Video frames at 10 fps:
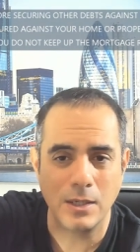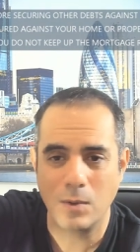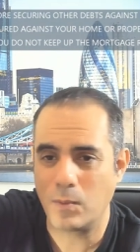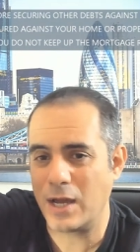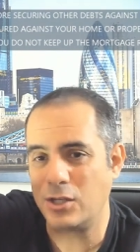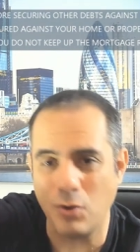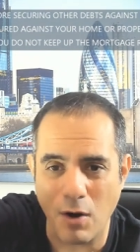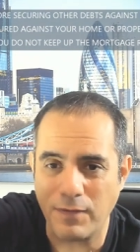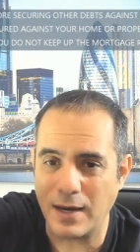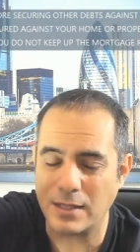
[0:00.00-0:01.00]
Where's your
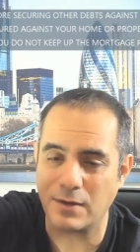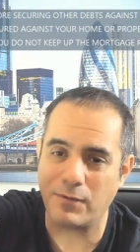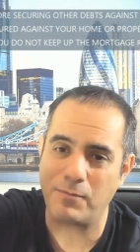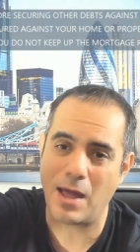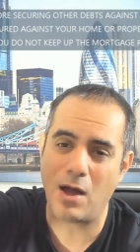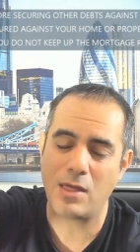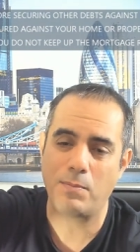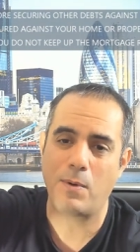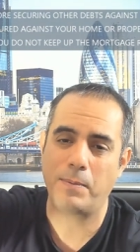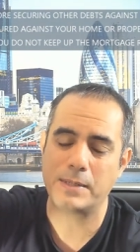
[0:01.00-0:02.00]
offer letter from that other
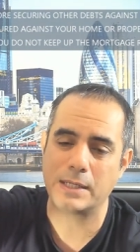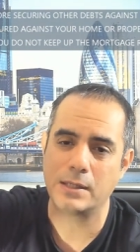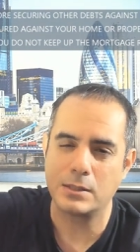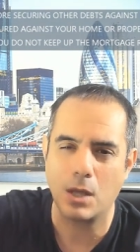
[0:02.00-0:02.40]
property? So